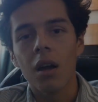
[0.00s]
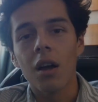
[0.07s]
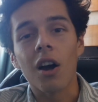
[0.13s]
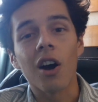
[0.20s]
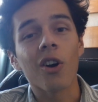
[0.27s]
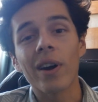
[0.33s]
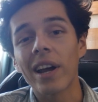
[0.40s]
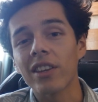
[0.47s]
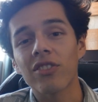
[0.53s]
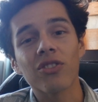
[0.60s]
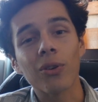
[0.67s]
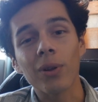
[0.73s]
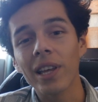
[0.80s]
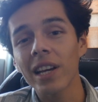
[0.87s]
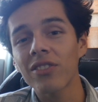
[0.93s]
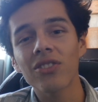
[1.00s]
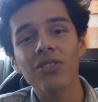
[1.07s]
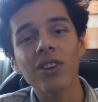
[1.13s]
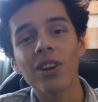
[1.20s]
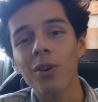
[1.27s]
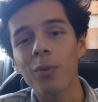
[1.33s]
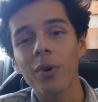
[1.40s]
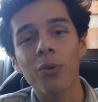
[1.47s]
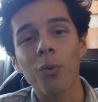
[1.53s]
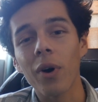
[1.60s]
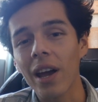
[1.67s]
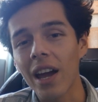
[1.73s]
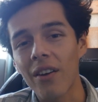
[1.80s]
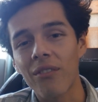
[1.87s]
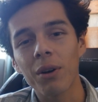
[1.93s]
Alright, so let's start with
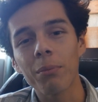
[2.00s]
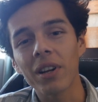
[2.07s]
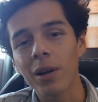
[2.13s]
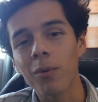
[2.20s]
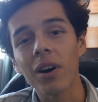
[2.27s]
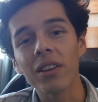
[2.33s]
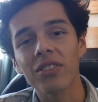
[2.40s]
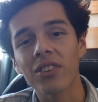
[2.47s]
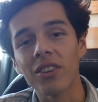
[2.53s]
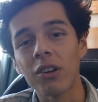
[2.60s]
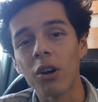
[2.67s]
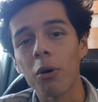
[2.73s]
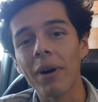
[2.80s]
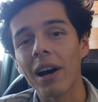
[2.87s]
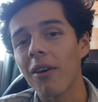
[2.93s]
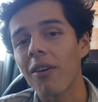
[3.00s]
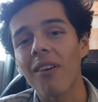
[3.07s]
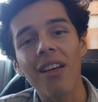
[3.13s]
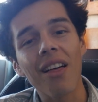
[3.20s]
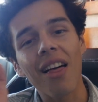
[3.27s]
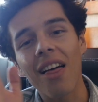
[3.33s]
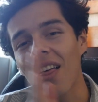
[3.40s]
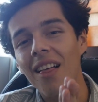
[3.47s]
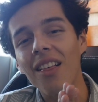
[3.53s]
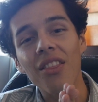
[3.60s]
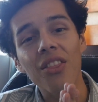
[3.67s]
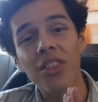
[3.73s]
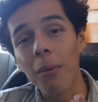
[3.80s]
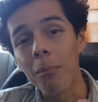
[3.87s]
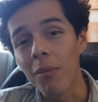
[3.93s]
what everybody wants to know about
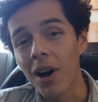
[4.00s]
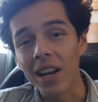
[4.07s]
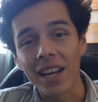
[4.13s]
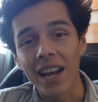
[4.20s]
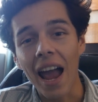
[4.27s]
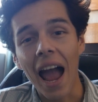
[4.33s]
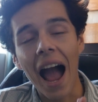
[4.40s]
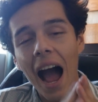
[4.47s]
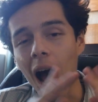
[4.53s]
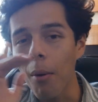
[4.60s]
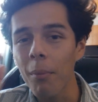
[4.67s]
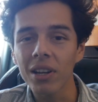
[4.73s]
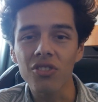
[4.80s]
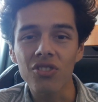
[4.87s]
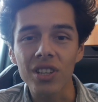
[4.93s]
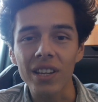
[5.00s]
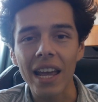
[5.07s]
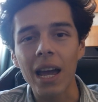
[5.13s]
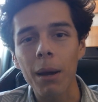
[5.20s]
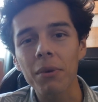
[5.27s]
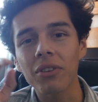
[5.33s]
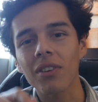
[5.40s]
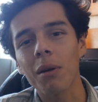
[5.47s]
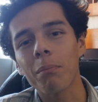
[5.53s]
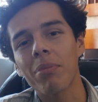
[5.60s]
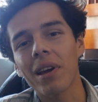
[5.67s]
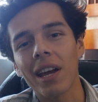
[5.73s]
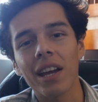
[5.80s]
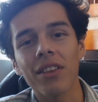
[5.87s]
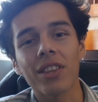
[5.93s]
the money. How much did Amazon
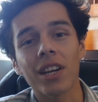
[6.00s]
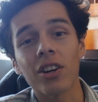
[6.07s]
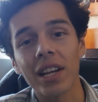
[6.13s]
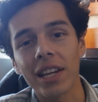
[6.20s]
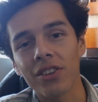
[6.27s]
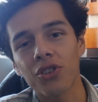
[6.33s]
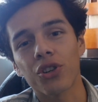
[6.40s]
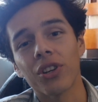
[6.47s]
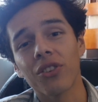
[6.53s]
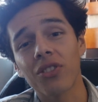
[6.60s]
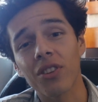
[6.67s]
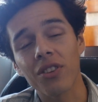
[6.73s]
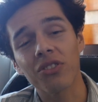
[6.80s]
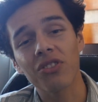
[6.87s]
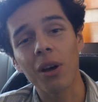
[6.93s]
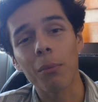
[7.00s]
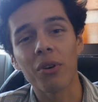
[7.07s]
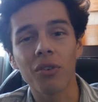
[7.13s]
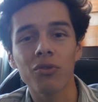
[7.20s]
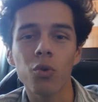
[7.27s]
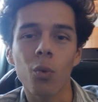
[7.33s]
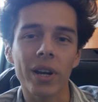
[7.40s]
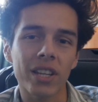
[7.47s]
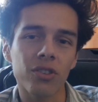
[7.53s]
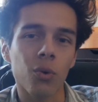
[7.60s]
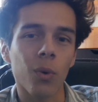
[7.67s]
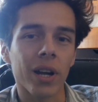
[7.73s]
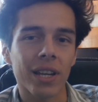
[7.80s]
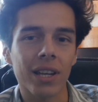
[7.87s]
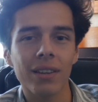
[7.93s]
pay their interns in the summer of
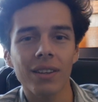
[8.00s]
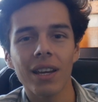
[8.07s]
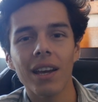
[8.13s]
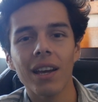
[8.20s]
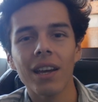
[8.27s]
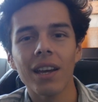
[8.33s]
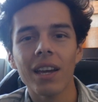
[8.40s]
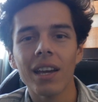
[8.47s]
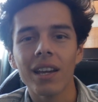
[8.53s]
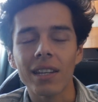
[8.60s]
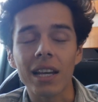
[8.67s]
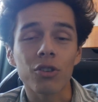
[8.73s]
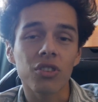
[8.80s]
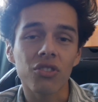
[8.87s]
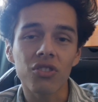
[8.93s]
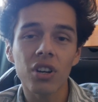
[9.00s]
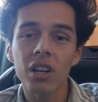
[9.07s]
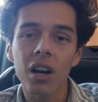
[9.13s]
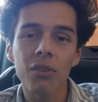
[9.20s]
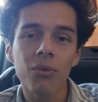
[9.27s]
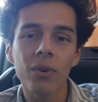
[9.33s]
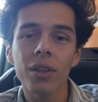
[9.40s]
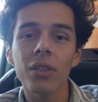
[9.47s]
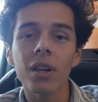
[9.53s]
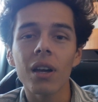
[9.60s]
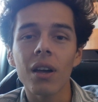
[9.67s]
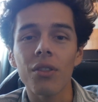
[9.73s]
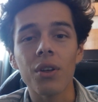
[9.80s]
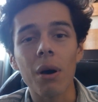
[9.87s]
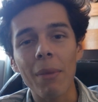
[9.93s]
2020? Now, to start off with,
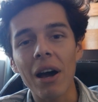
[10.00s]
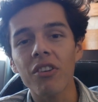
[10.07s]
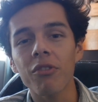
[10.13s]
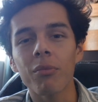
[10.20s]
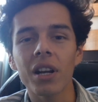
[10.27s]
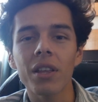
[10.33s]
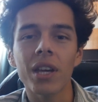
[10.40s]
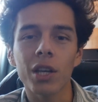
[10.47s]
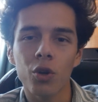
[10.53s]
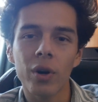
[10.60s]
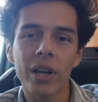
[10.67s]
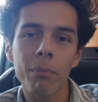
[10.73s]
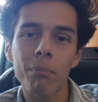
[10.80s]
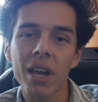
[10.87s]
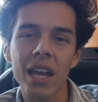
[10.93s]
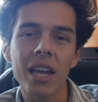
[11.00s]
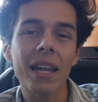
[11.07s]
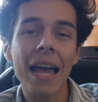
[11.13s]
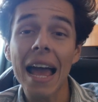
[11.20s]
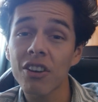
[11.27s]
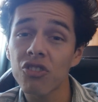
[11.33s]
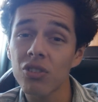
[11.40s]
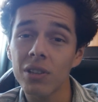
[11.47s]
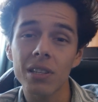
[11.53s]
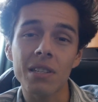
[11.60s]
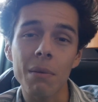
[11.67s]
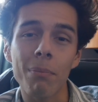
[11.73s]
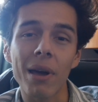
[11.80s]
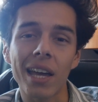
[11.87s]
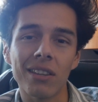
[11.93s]
the amount of money that you'll get paid actually
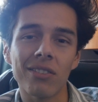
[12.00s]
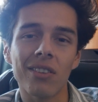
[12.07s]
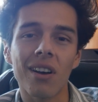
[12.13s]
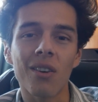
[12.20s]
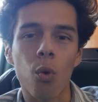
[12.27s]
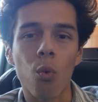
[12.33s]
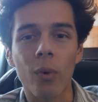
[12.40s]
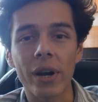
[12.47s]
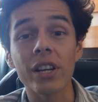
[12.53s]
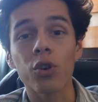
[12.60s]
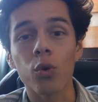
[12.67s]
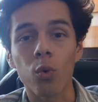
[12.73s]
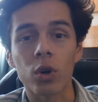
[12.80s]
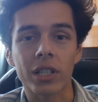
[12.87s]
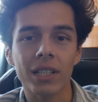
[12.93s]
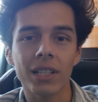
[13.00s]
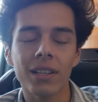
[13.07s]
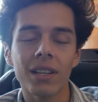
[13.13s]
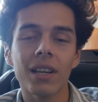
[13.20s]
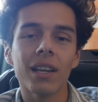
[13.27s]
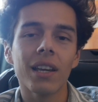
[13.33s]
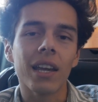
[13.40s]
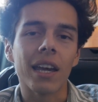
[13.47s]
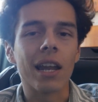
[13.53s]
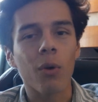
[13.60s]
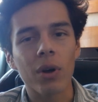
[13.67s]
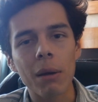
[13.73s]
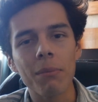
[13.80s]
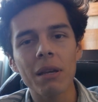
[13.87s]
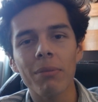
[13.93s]
depends on where you work. And now,
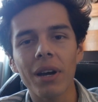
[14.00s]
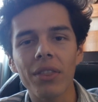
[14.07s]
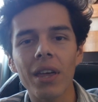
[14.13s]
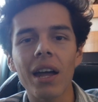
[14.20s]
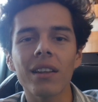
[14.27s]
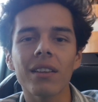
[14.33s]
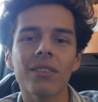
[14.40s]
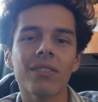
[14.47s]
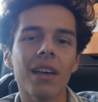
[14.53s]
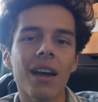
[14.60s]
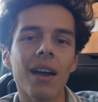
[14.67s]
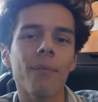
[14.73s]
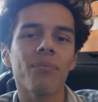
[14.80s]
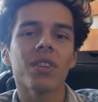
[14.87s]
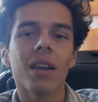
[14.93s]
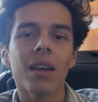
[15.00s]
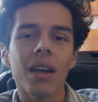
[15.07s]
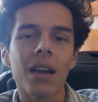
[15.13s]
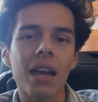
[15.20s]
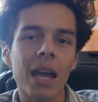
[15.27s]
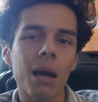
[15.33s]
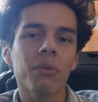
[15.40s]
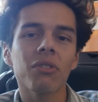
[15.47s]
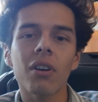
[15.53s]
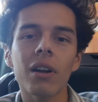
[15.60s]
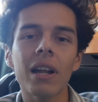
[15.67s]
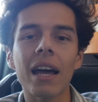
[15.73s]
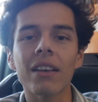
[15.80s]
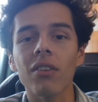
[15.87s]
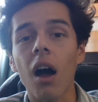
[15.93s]
what I mean by that is that
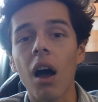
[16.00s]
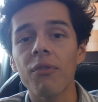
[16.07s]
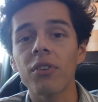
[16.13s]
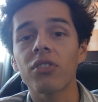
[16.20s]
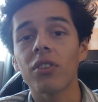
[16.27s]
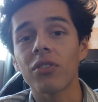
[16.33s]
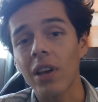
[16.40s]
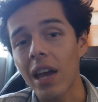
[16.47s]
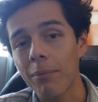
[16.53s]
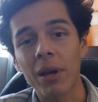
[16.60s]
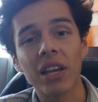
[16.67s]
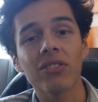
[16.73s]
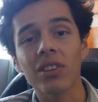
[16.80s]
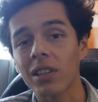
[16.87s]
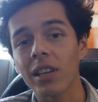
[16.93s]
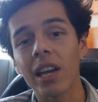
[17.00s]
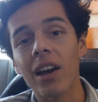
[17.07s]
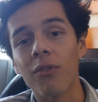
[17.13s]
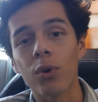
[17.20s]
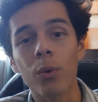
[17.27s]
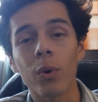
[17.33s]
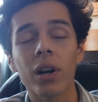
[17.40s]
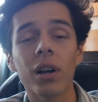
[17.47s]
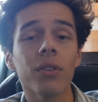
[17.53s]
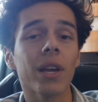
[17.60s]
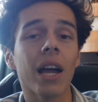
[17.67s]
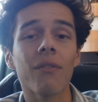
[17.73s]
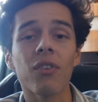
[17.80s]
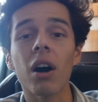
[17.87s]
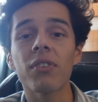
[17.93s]
Amazon has offices basically everywhere.
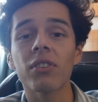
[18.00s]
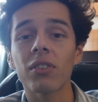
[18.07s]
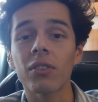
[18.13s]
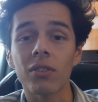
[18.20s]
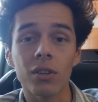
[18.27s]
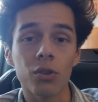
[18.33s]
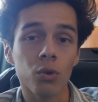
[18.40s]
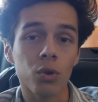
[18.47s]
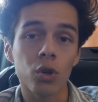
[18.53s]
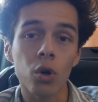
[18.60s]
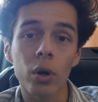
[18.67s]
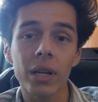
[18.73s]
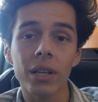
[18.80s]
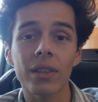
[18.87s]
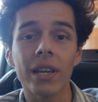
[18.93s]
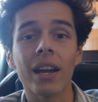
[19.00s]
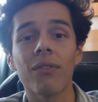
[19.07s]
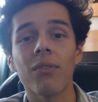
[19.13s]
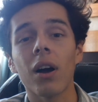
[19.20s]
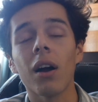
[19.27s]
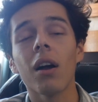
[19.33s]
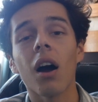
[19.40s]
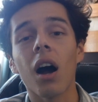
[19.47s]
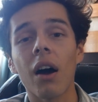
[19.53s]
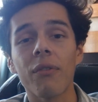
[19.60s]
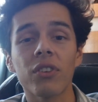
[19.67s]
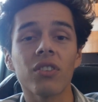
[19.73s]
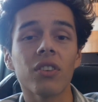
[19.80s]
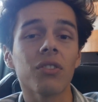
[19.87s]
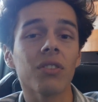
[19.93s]
They have offices in New York, they have
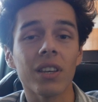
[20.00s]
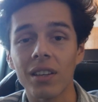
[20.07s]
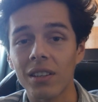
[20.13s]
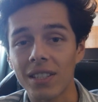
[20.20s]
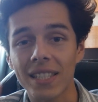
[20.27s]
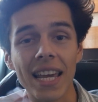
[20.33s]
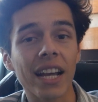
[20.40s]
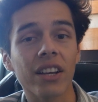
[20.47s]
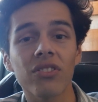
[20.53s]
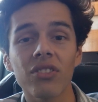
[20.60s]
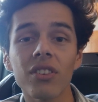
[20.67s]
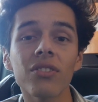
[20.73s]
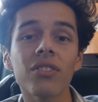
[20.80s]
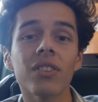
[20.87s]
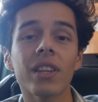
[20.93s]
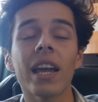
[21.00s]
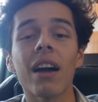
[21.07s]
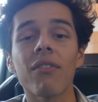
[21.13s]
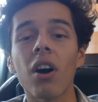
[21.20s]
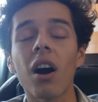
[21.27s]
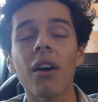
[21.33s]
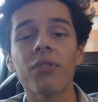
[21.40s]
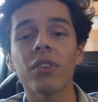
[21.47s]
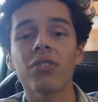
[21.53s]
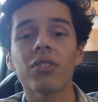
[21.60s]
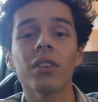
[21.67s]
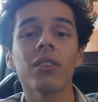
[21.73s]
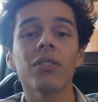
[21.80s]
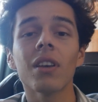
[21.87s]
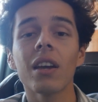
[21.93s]
offices in Texas, they have
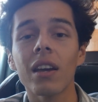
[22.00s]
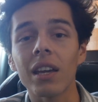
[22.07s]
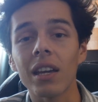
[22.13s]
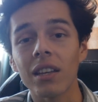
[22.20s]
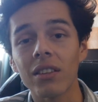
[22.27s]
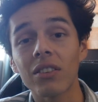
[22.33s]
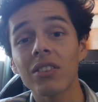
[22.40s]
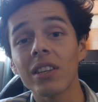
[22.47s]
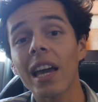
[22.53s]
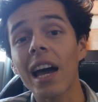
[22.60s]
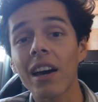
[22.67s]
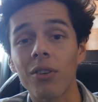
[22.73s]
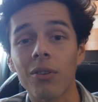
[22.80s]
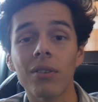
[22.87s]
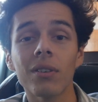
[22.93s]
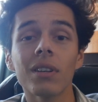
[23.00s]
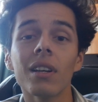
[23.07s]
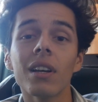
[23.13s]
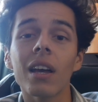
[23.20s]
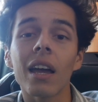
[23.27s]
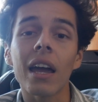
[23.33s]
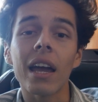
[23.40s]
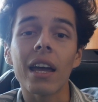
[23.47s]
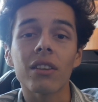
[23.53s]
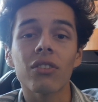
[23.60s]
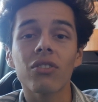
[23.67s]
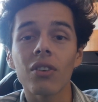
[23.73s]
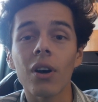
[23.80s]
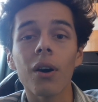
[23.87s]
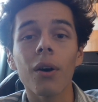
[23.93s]
offices in Seattle. And
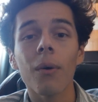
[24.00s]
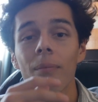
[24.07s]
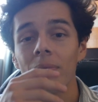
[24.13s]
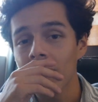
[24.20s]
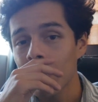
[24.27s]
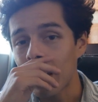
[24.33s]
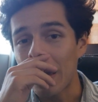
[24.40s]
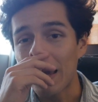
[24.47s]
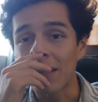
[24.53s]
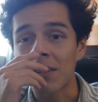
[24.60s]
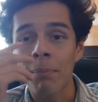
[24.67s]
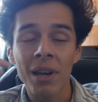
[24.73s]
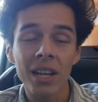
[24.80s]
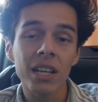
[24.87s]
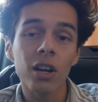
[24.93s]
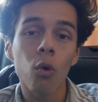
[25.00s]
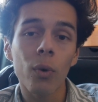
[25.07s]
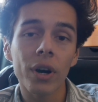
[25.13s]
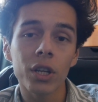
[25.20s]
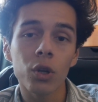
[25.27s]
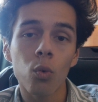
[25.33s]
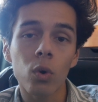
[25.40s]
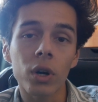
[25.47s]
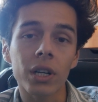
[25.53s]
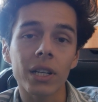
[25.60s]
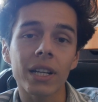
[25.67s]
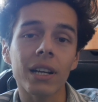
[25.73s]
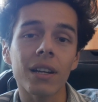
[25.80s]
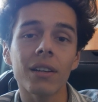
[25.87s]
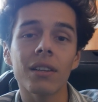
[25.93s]
so, depending on where you
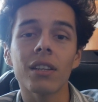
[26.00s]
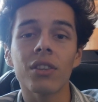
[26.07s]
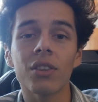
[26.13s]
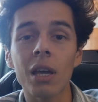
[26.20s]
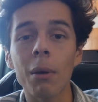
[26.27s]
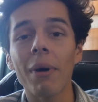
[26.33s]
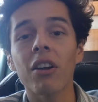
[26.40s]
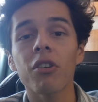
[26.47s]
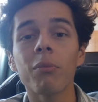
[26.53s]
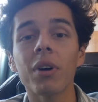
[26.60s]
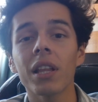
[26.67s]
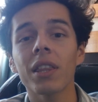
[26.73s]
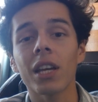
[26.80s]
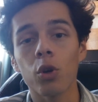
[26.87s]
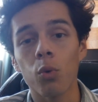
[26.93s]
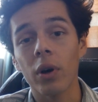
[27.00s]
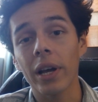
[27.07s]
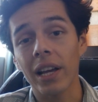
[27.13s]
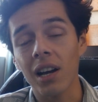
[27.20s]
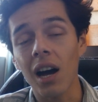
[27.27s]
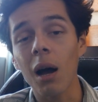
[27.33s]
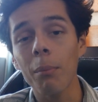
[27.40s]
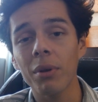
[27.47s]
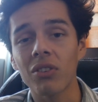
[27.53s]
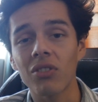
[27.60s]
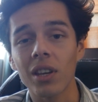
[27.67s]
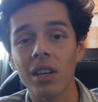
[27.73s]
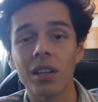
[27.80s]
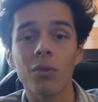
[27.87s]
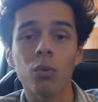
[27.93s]
work, the amount of money that you will get
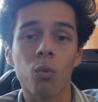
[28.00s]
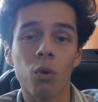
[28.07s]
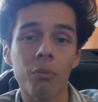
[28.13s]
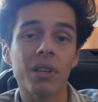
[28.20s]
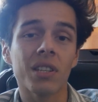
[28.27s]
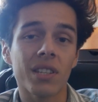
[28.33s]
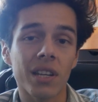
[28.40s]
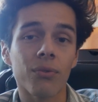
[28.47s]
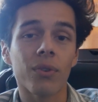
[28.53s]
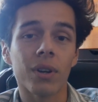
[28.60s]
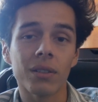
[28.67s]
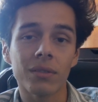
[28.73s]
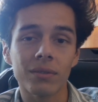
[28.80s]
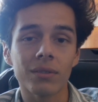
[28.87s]
compensated will be different.